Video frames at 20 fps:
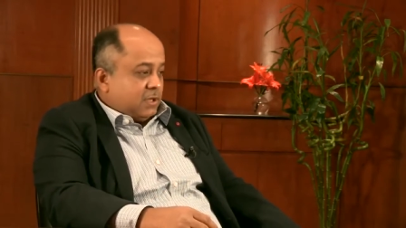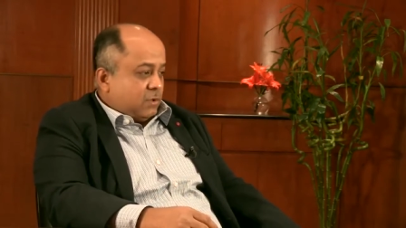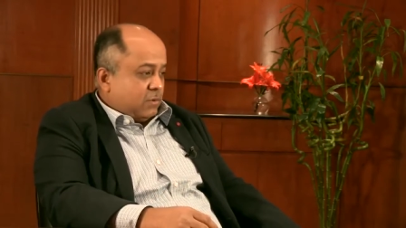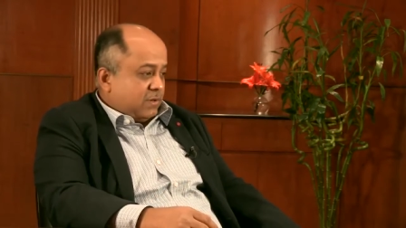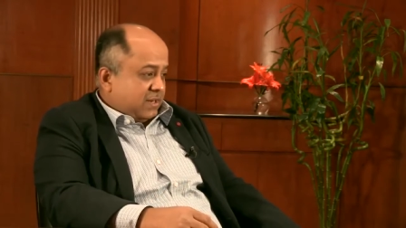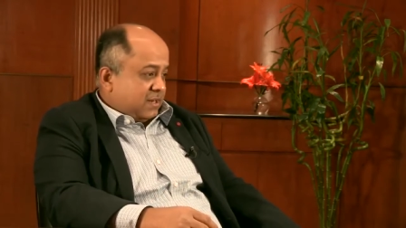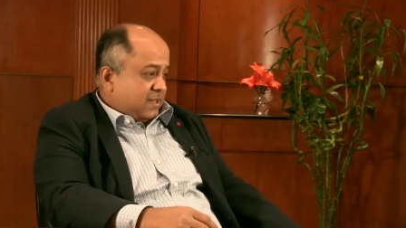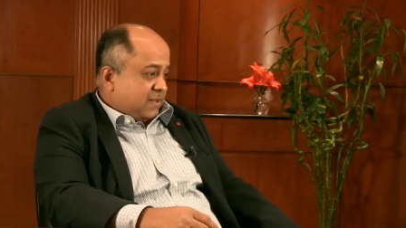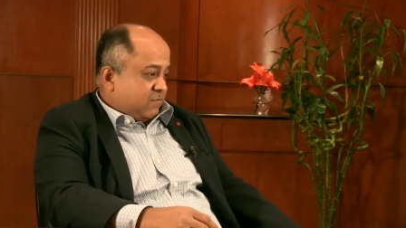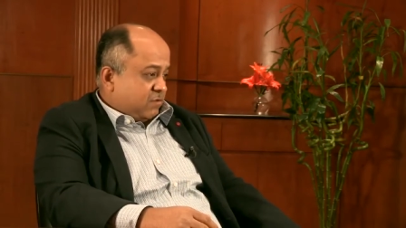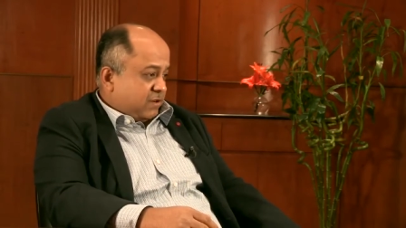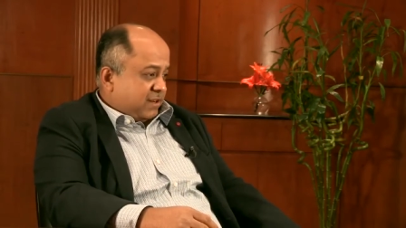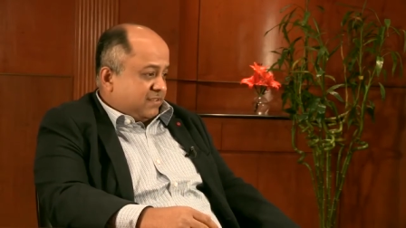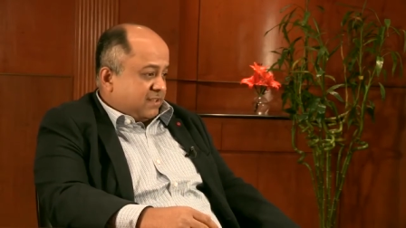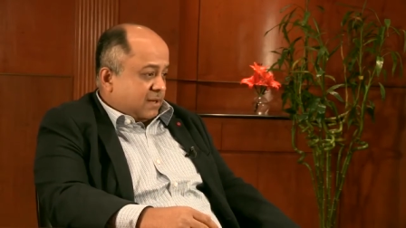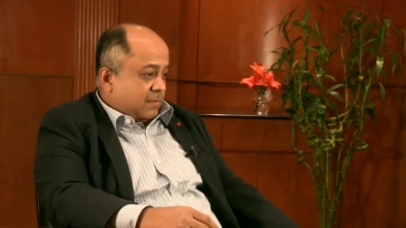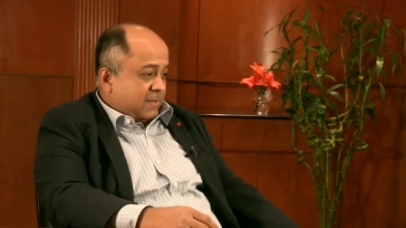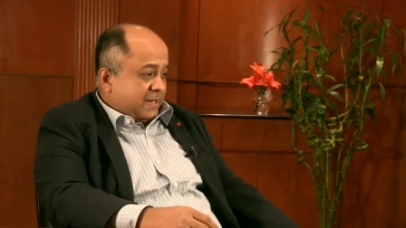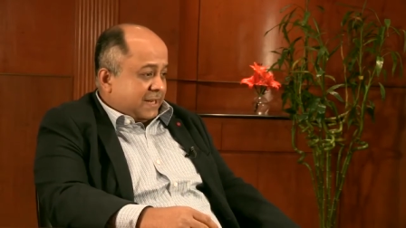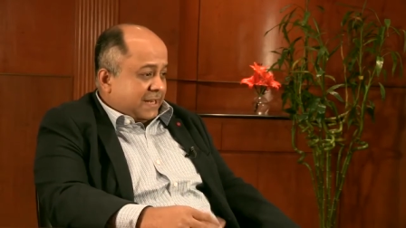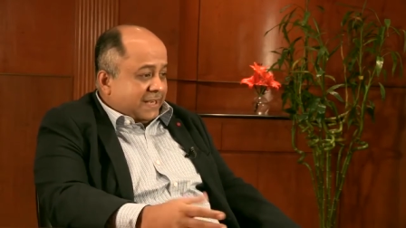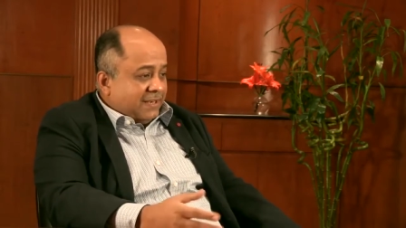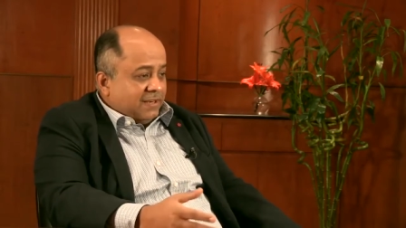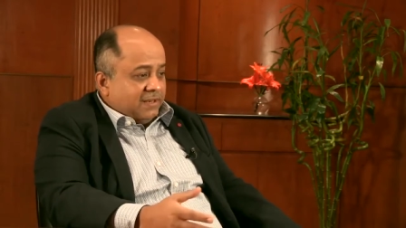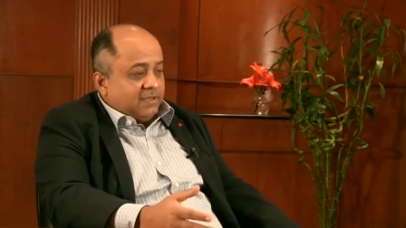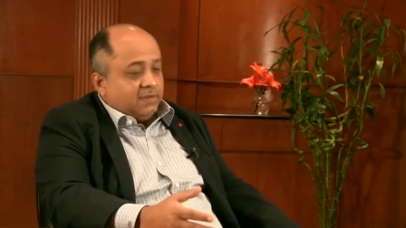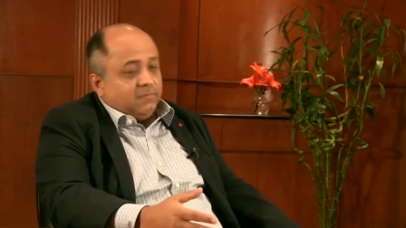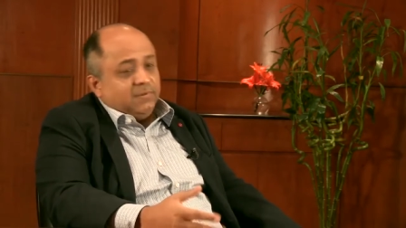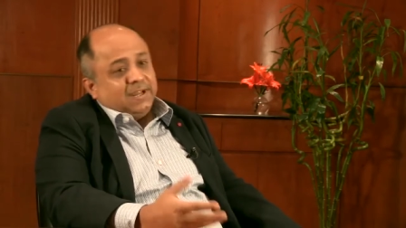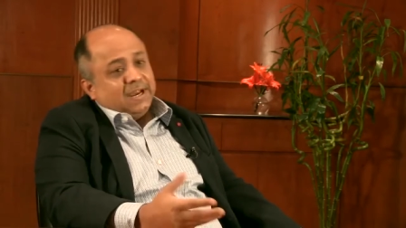you know, like for example, in
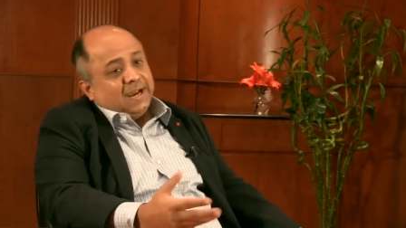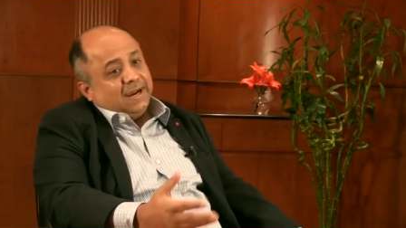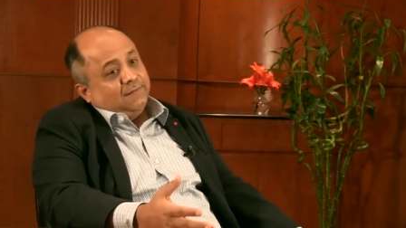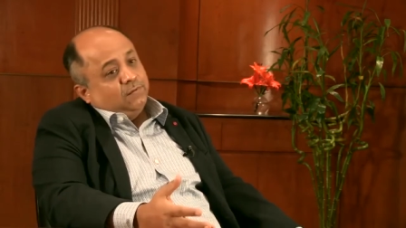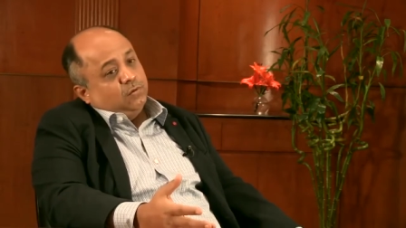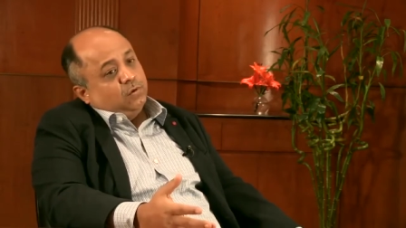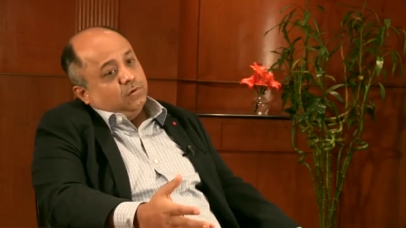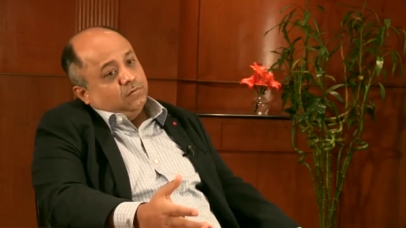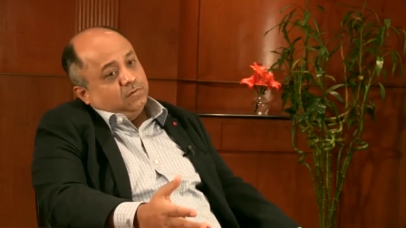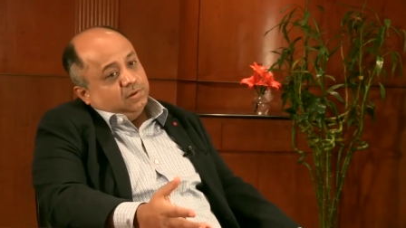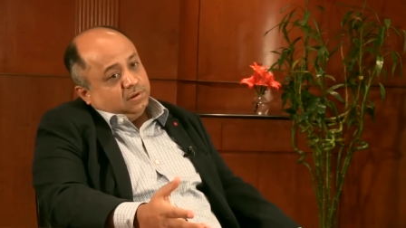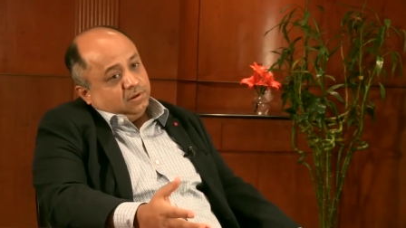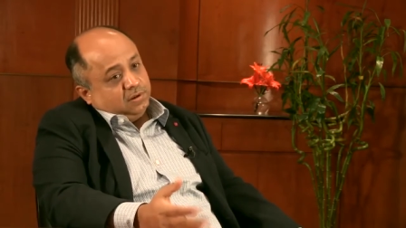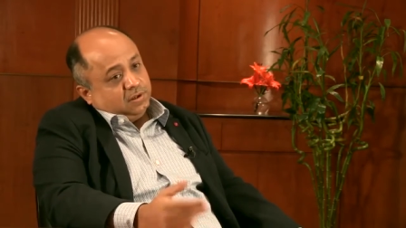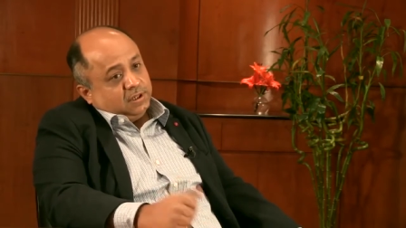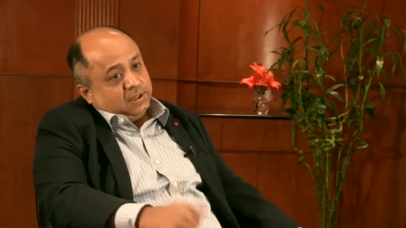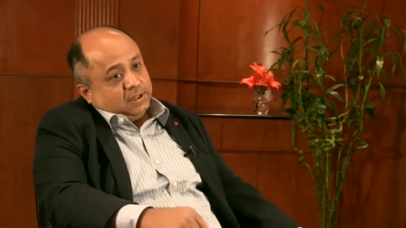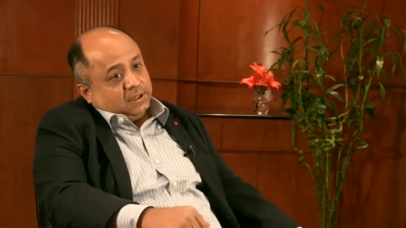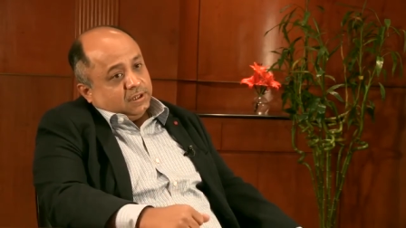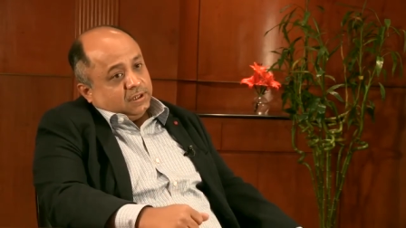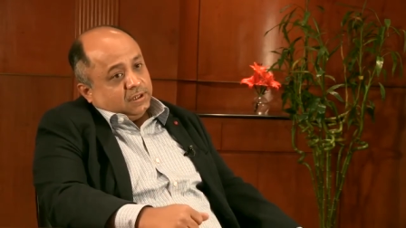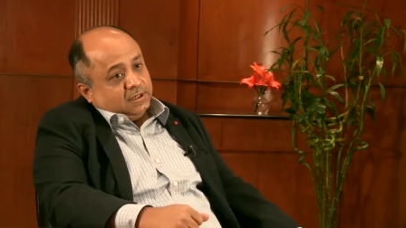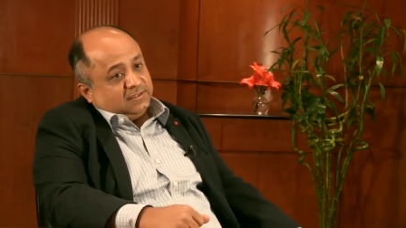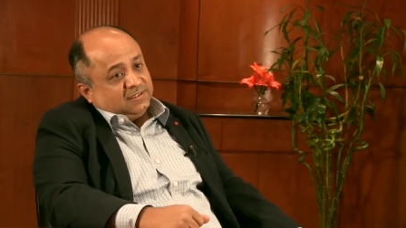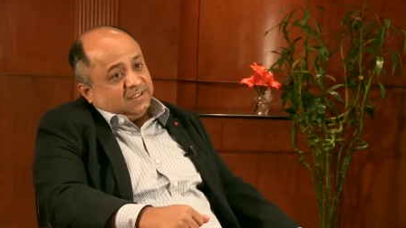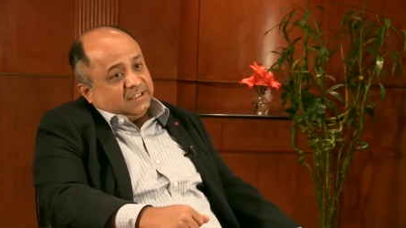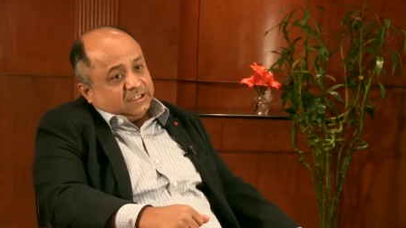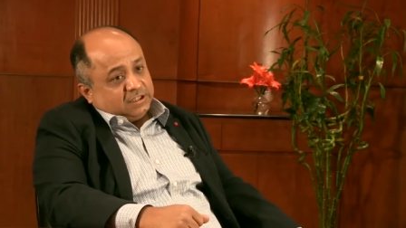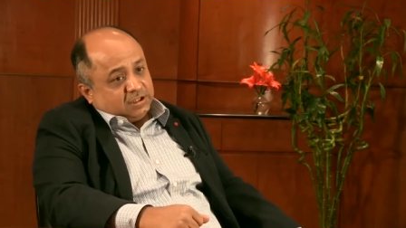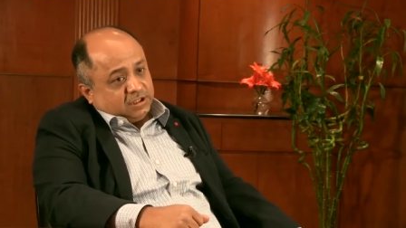India, we have over uh,
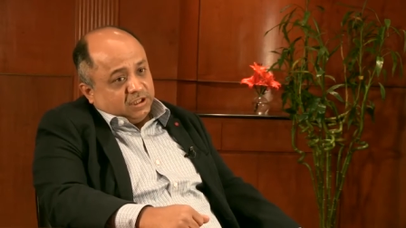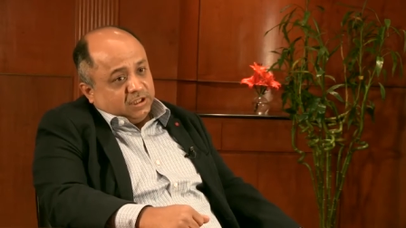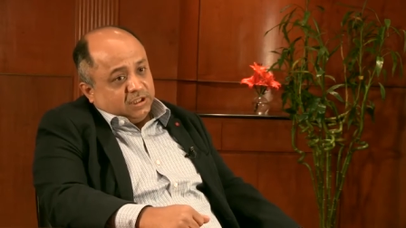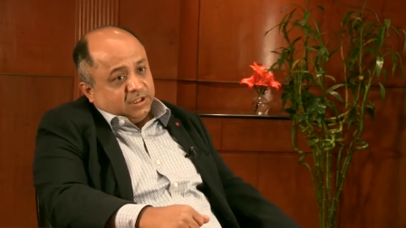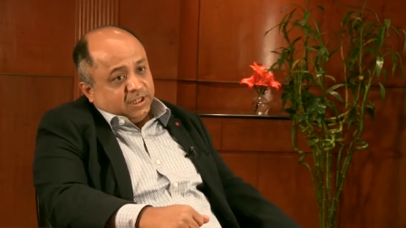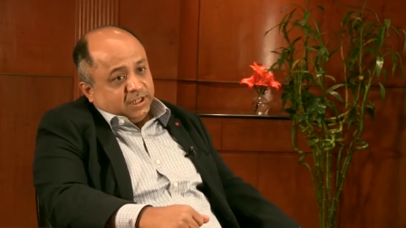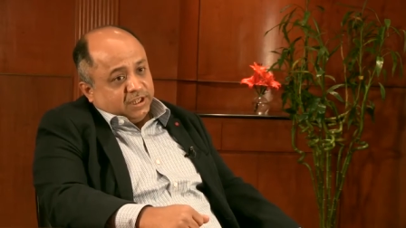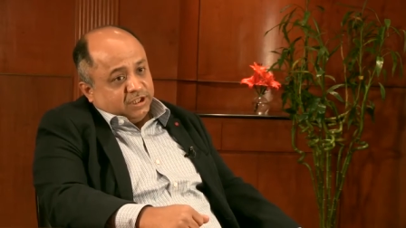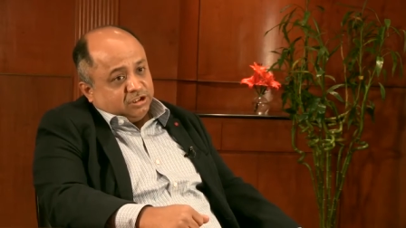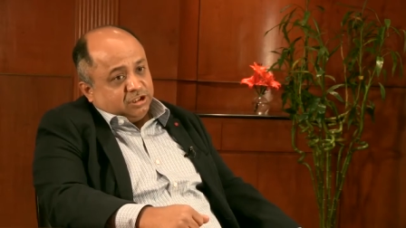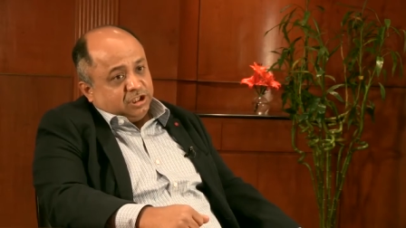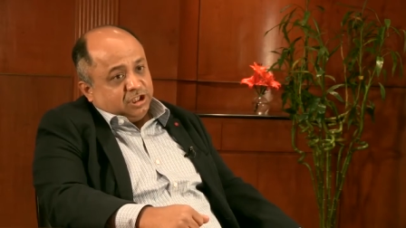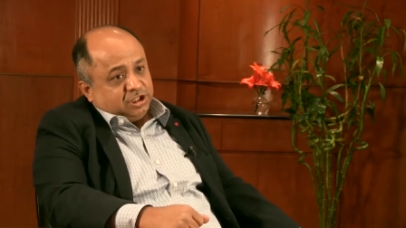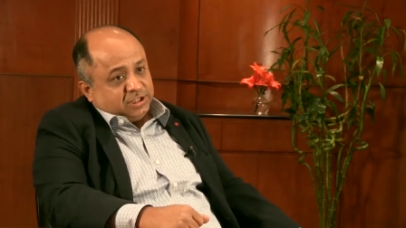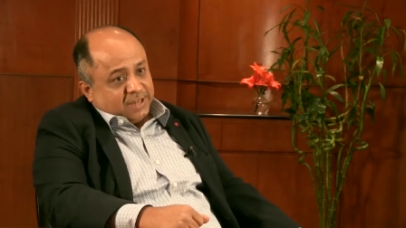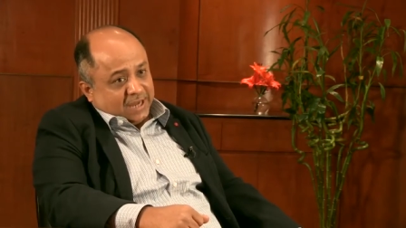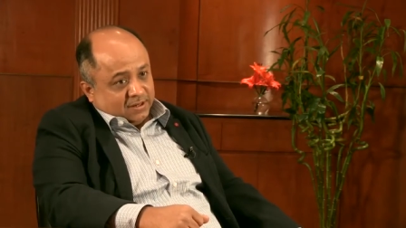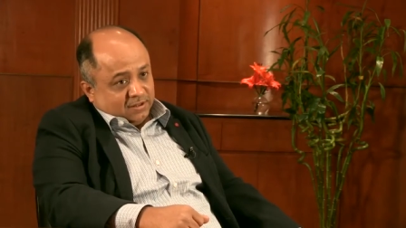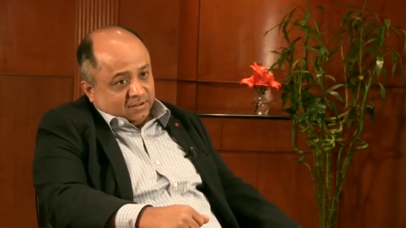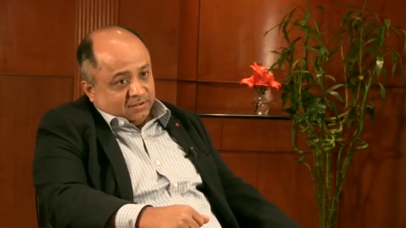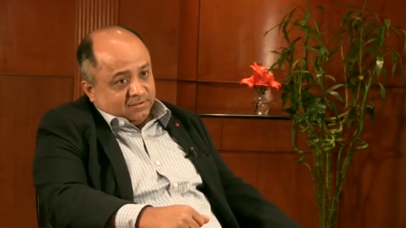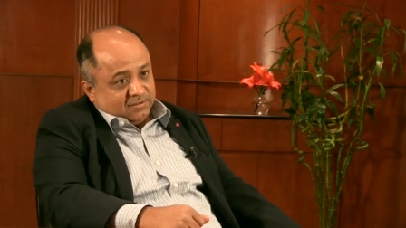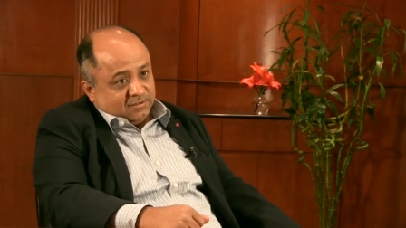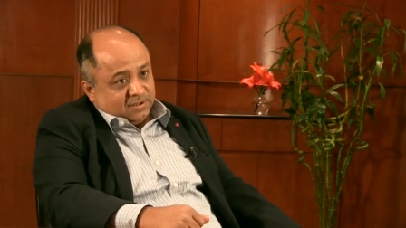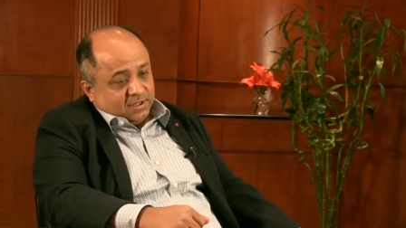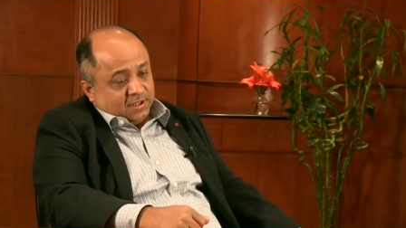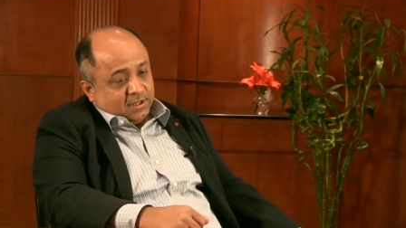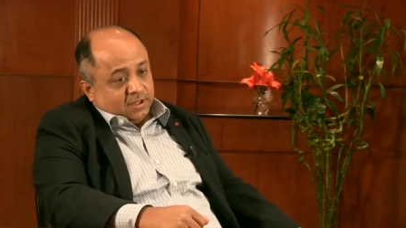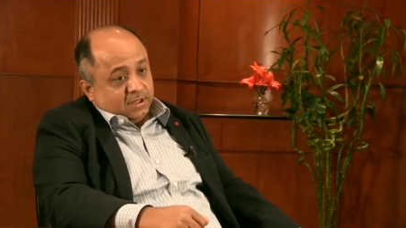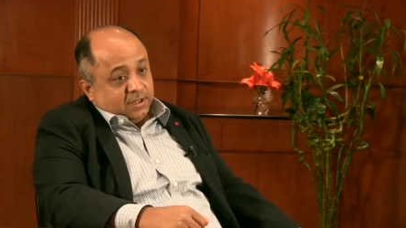sixty H D channels,